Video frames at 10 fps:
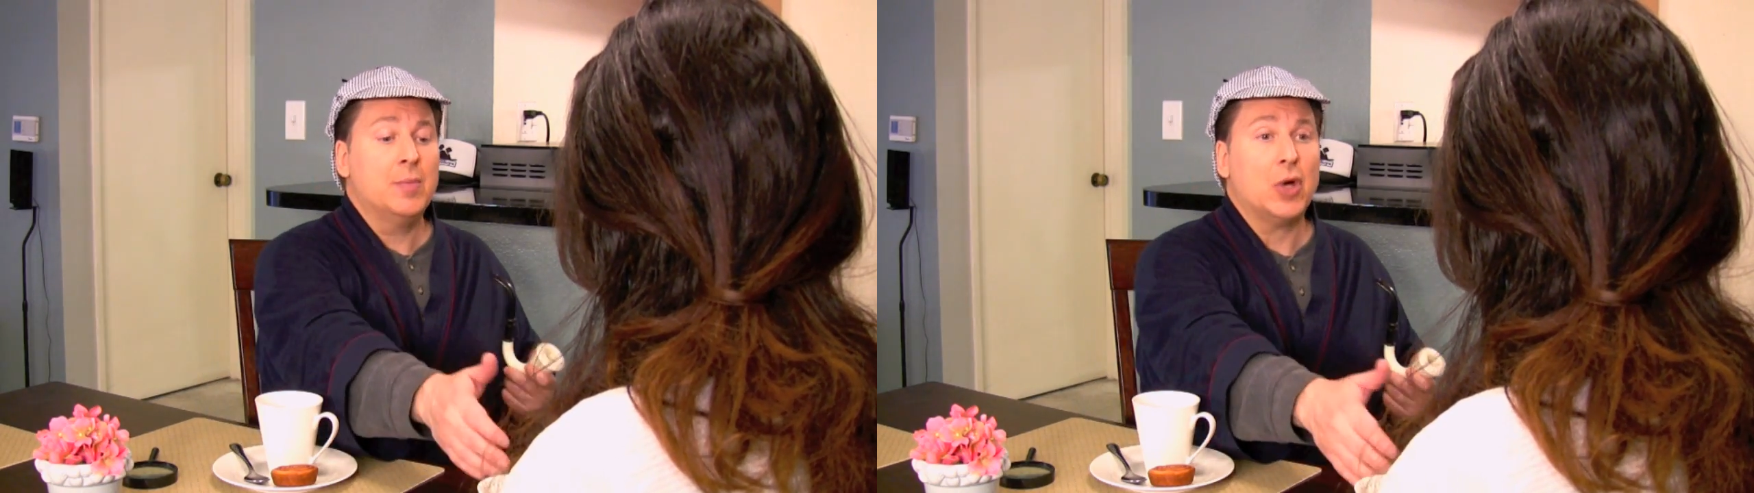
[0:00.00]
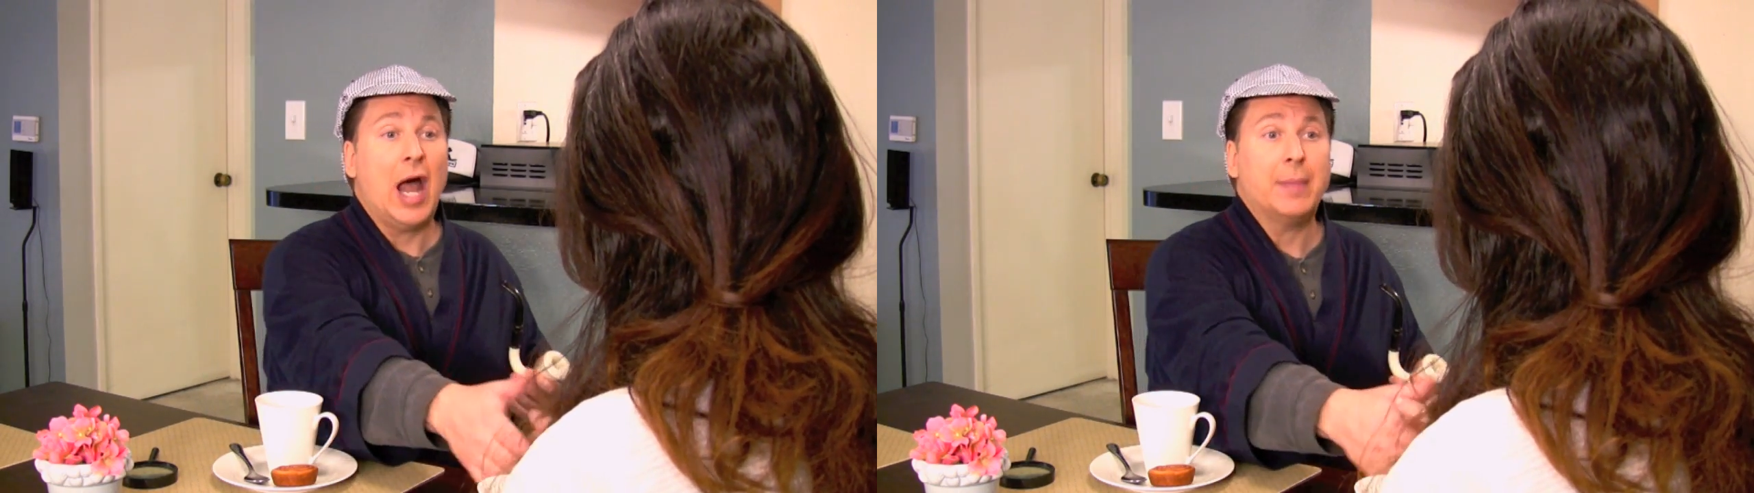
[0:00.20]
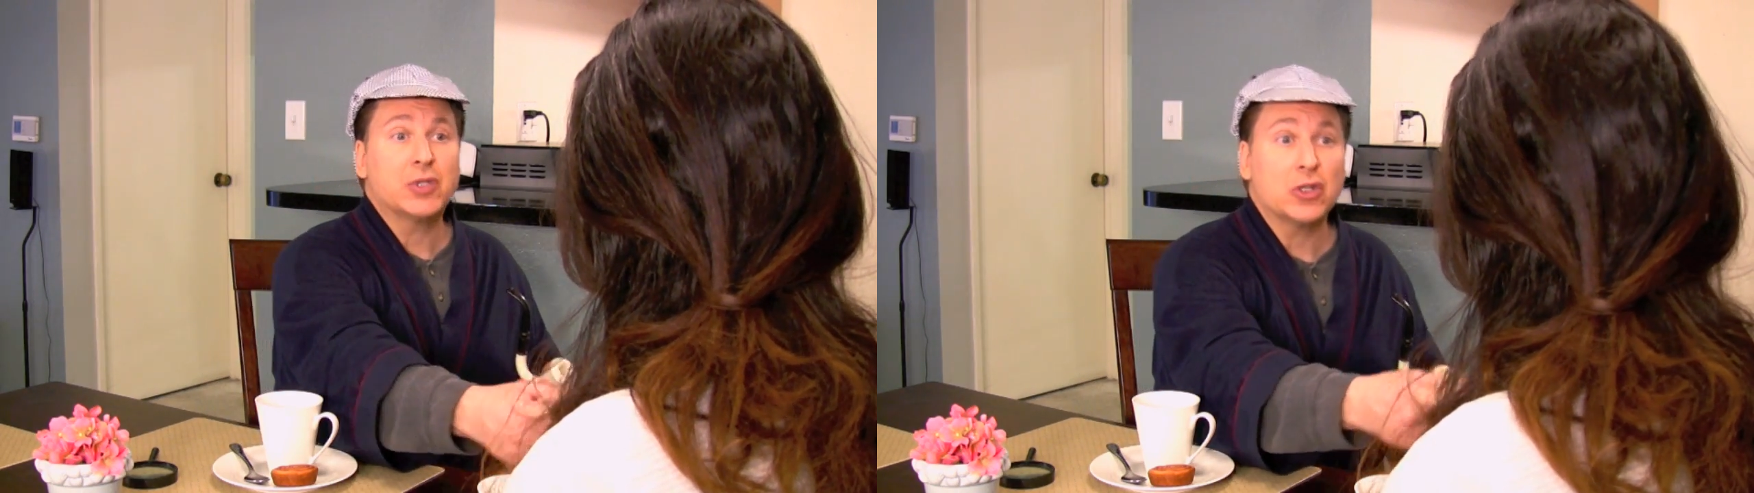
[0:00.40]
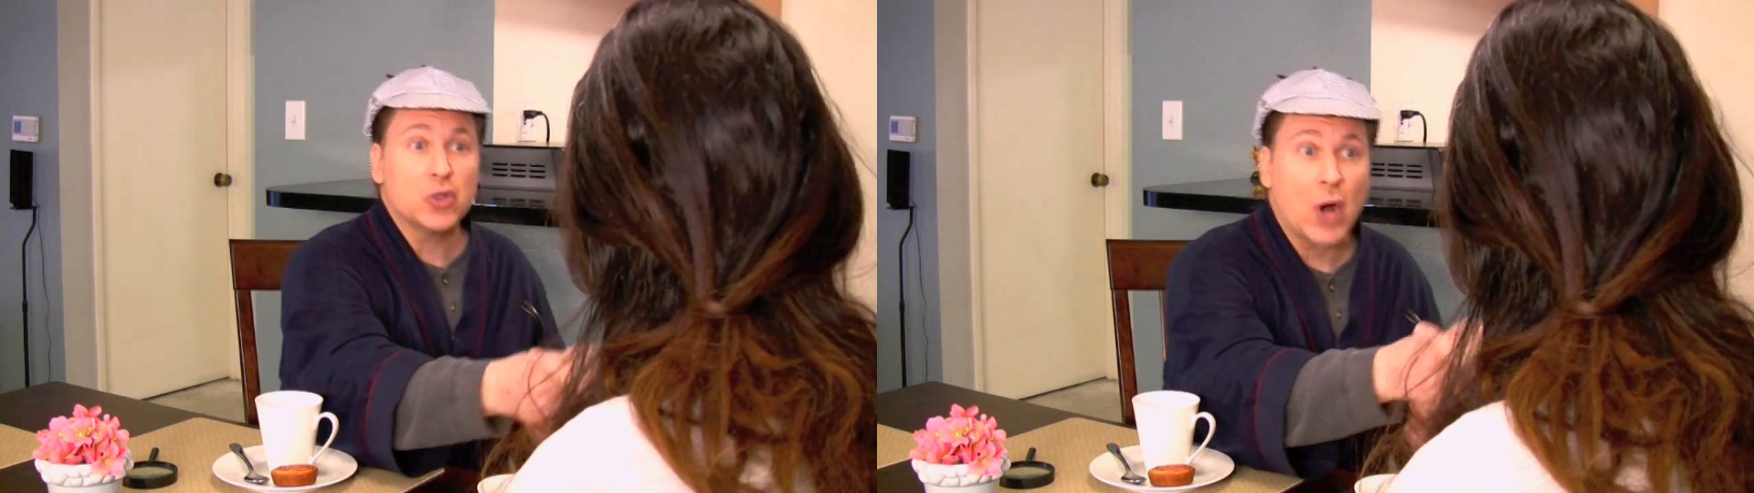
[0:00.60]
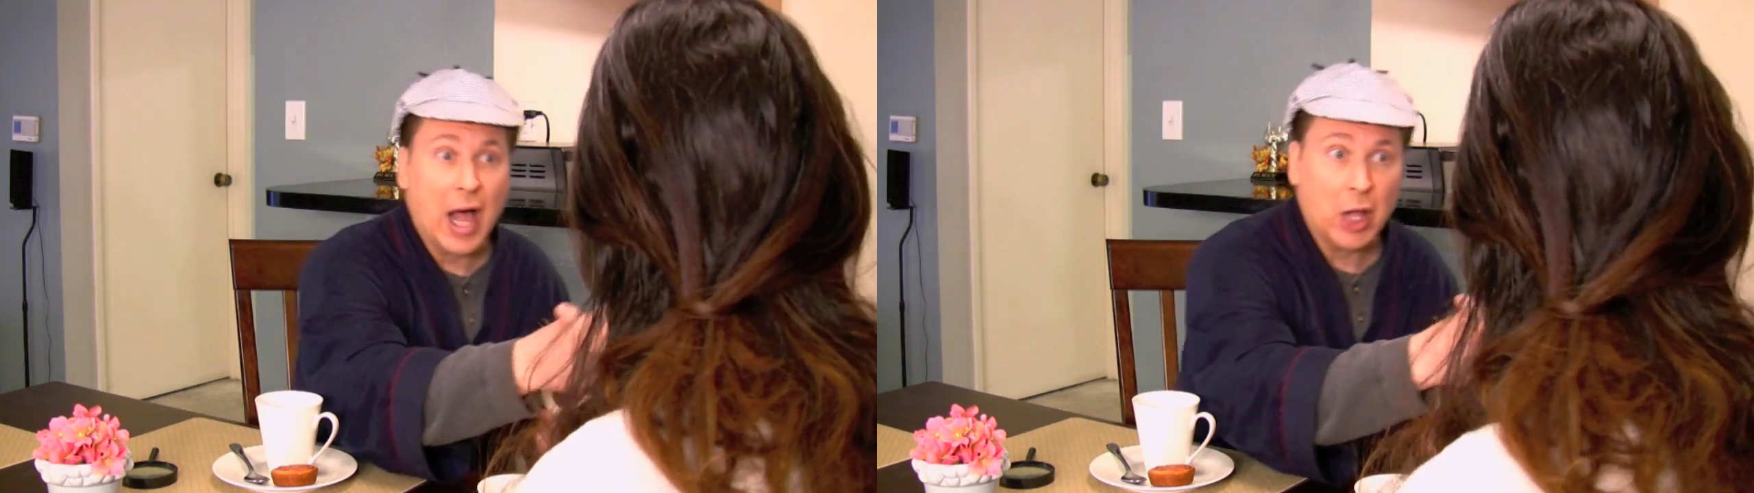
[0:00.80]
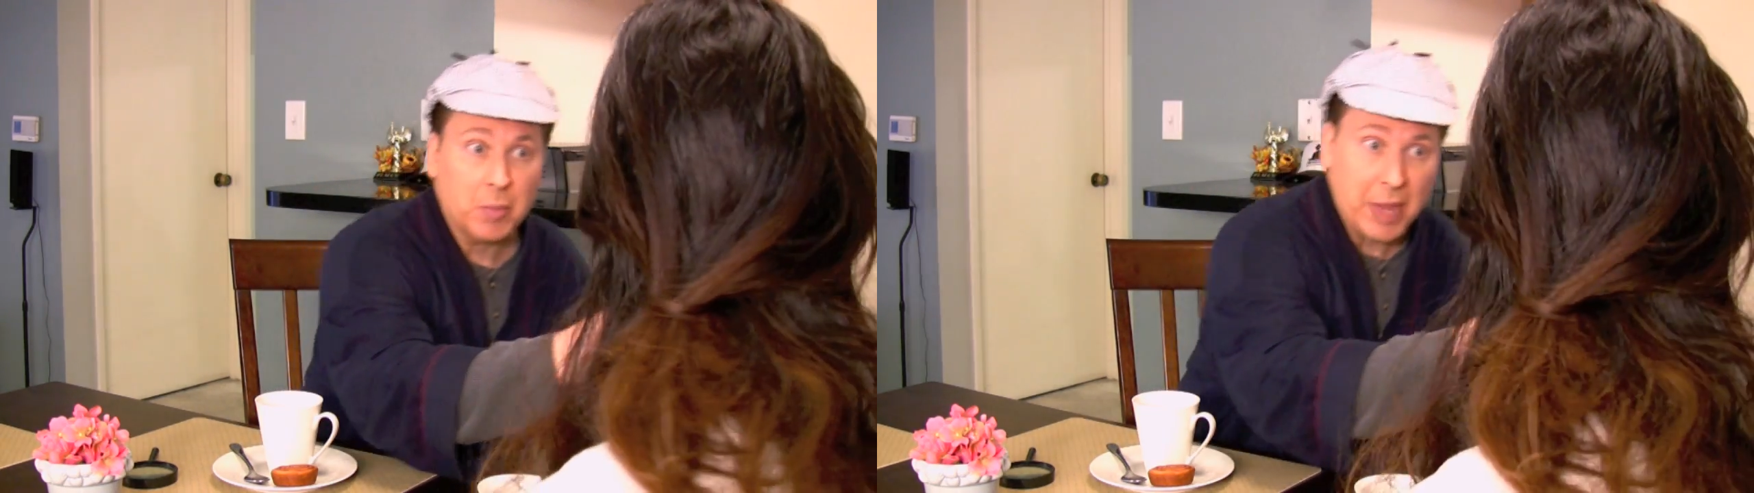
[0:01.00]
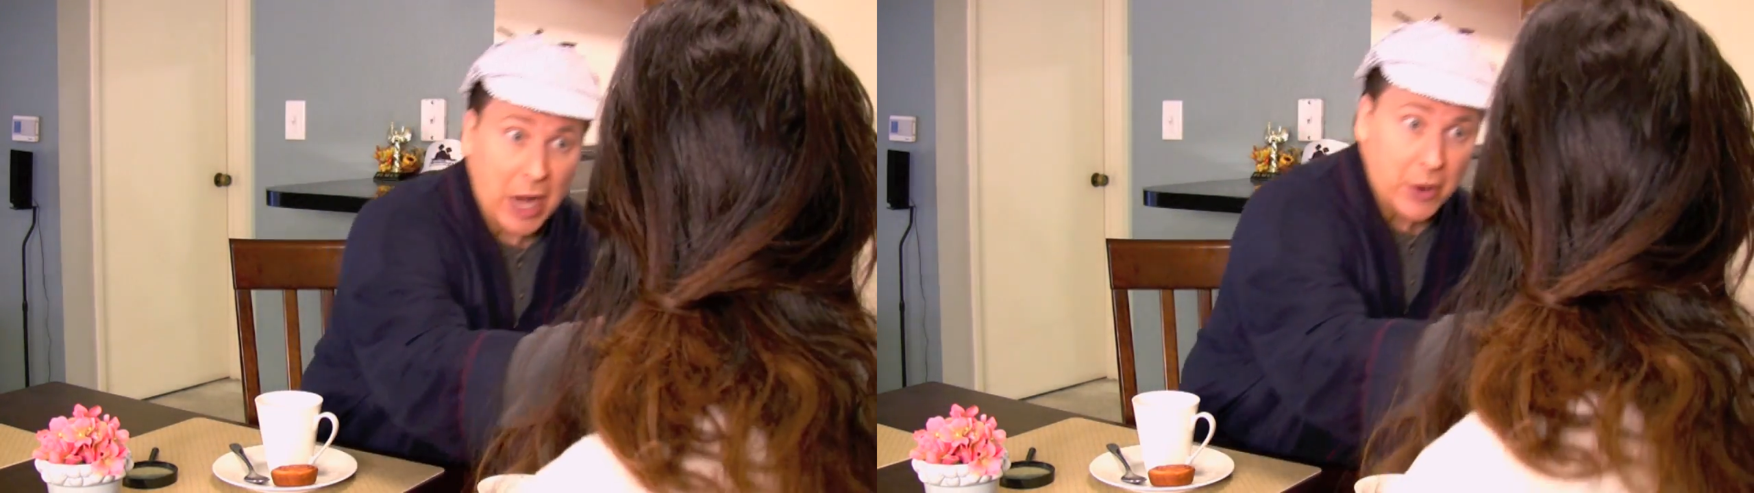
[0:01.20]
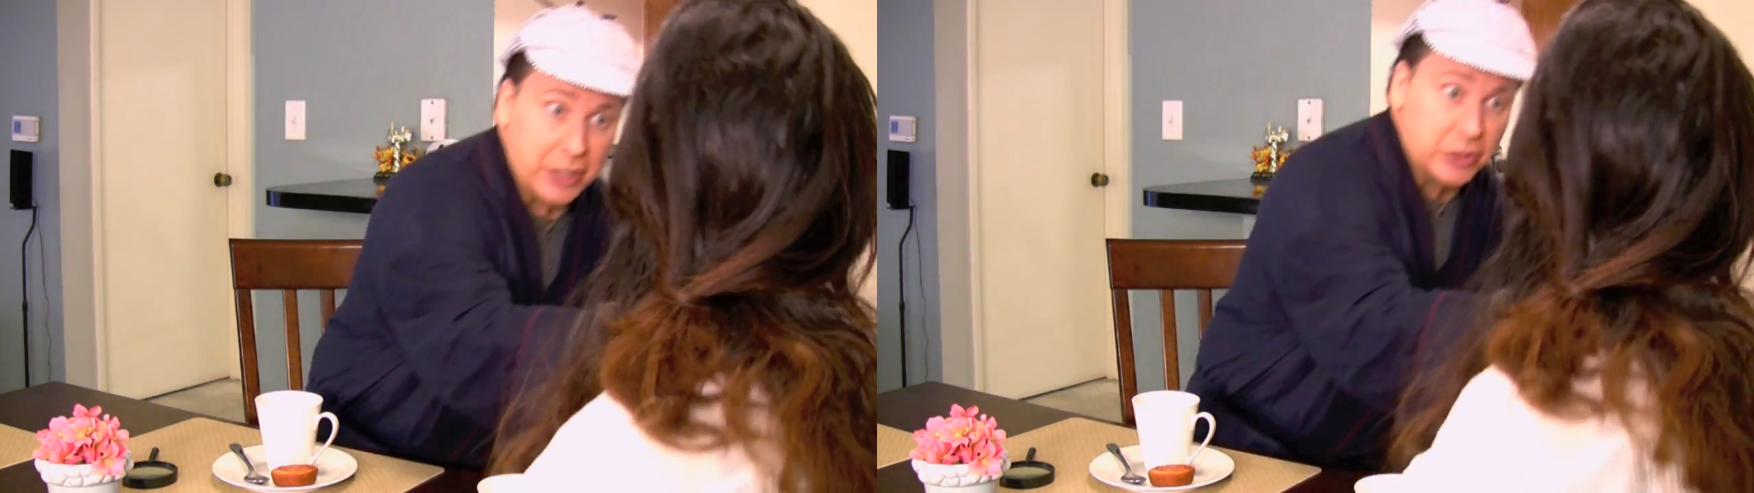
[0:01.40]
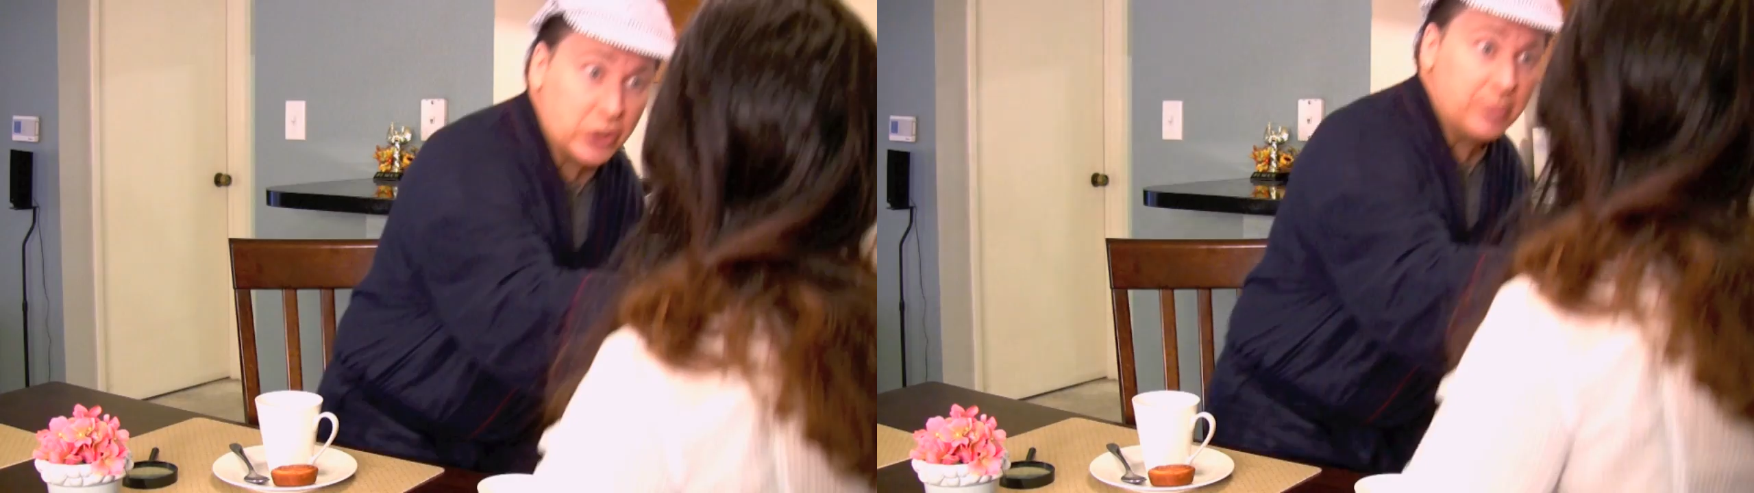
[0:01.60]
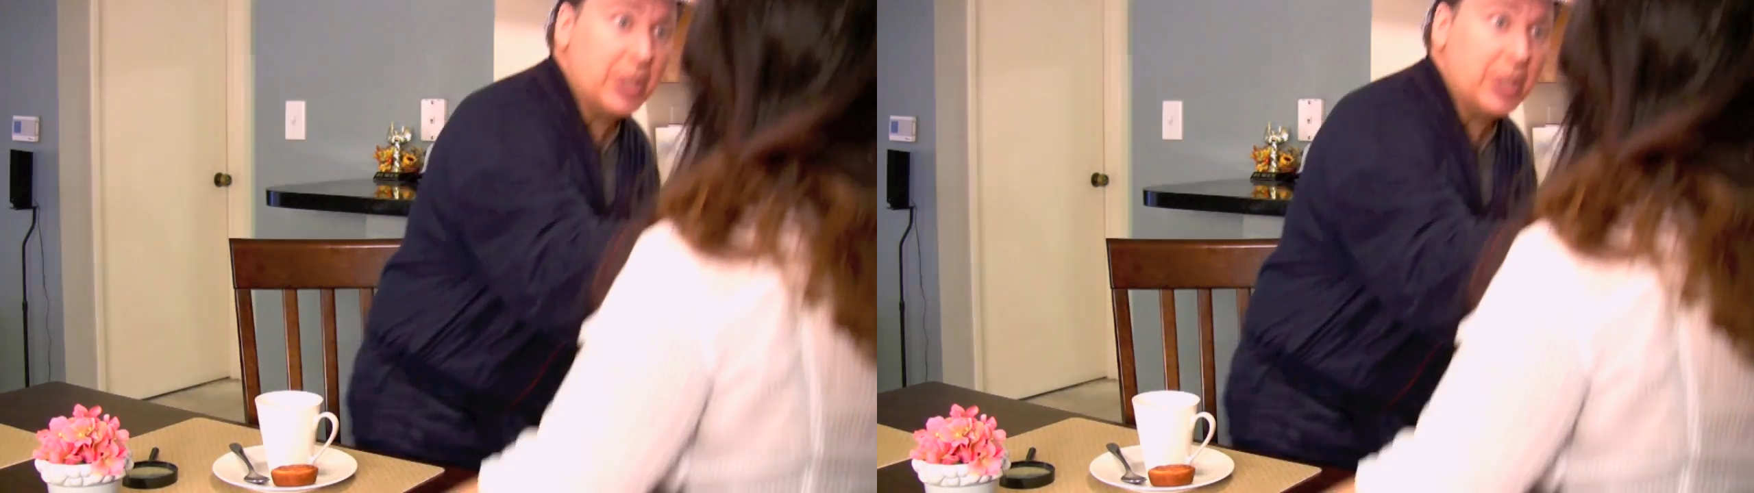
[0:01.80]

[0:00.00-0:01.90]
perhaps a trial marriage could